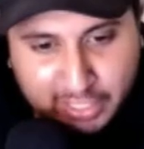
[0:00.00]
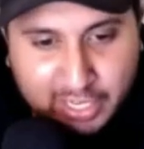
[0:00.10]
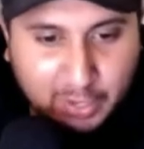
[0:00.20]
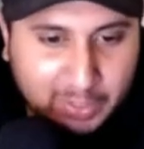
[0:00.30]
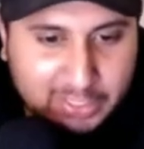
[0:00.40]
they
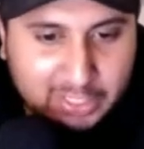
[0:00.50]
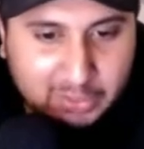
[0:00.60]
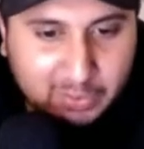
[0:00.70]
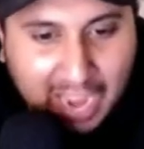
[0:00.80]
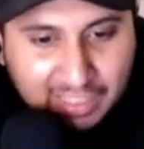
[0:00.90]
go
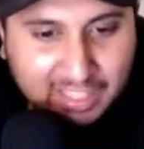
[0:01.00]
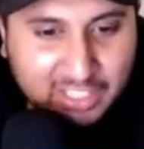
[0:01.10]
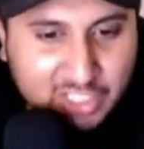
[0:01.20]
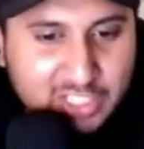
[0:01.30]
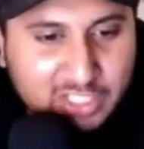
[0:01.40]
into. I
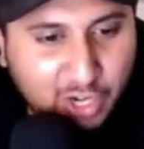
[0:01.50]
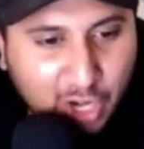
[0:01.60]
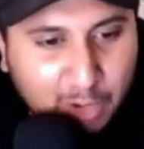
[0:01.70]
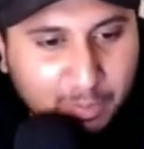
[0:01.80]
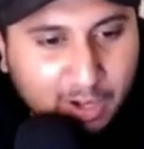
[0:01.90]
think Justin
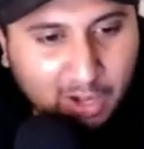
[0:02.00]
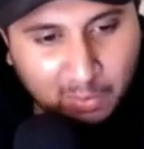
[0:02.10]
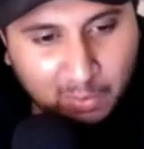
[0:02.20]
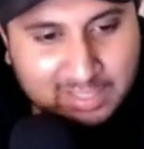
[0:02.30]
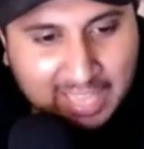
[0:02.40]
Herbert
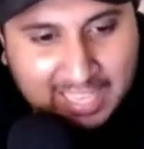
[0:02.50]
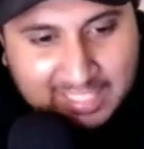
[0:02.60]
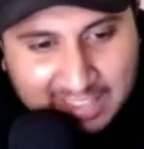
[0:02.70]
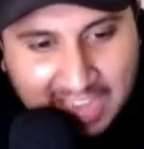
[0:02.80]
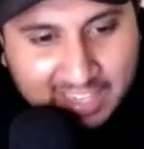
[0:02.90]

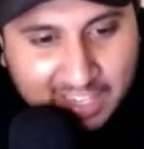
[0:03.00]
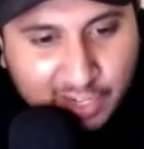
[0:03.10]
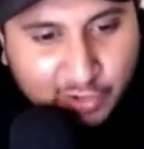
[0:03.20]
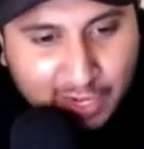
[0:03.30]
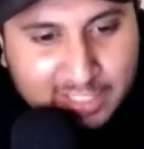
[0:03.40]
has landed
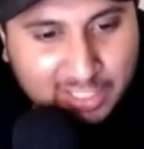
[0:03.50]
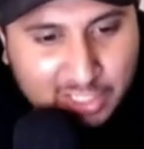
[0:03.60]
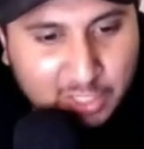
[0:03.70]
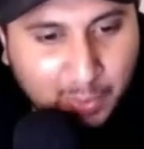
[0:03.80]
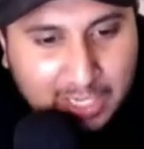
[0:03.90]
in a great
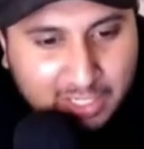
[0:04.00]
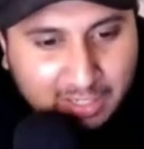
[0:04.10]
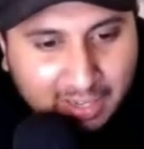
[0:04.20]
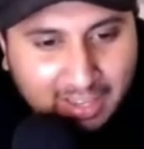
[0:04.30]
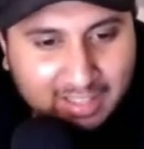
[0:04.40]

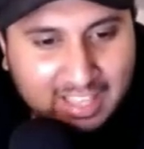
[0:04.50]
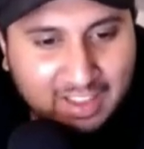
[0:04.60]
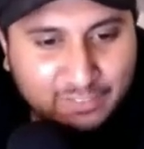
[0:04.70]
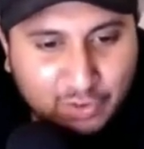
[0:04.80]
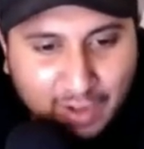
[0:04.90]
situation. They
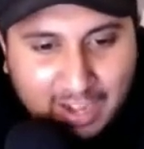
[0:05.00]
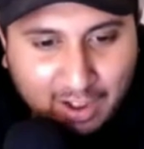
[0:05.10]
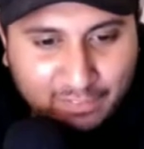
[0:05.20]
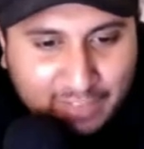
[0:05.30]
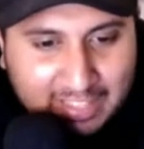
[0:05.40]
have great
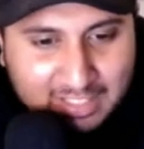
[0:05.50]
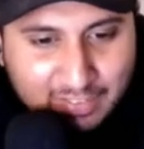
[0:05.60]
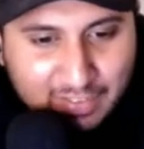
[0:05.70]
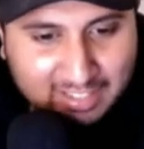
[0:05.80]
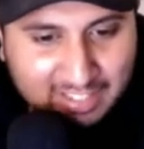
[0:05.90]

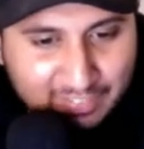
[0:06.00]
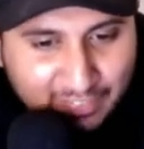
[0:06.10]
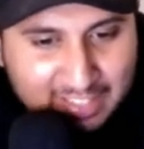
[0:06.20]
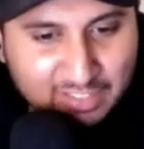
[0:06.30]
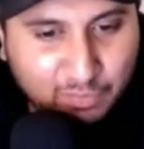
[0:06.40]
offensive and
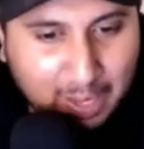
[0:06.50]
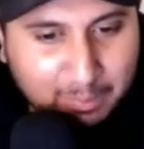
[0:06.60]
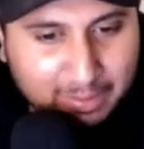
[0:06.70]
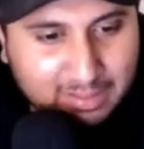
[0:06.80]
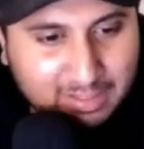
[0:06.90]
defensive
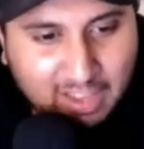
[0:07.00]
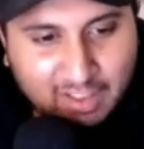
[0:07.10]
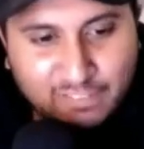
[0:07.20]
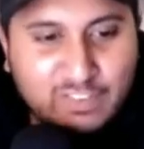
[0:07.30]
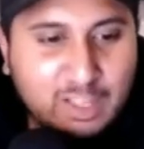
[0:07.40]
weapons.
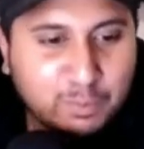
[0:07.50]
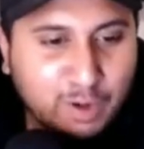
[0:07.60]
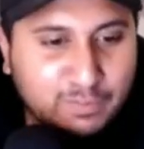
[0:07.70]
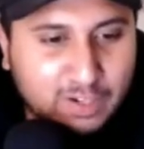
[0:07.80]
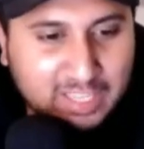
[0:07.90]
Phillip
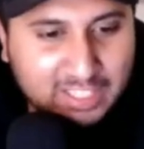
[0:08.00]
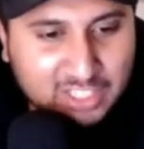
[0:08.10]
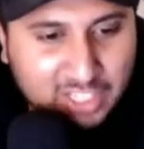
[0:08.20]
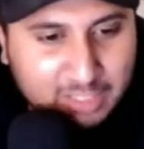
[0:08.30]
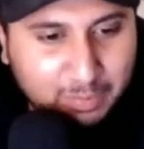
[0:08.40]
Rivers
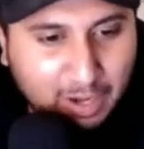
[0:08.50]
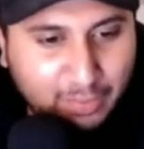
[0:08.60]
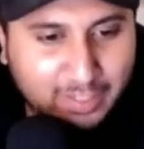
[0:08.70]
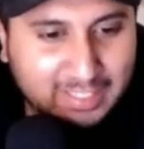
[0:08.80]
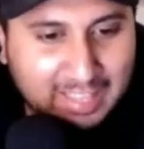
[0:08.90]
has just been
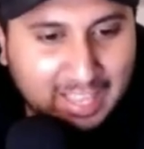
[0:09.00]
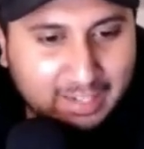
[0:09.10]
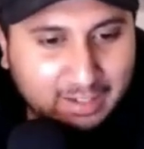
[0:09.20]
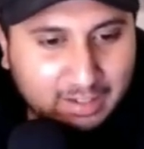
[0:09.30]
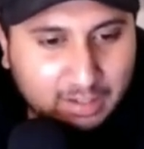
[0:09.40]
on the
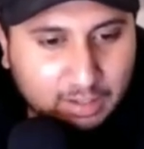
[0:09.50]
decline.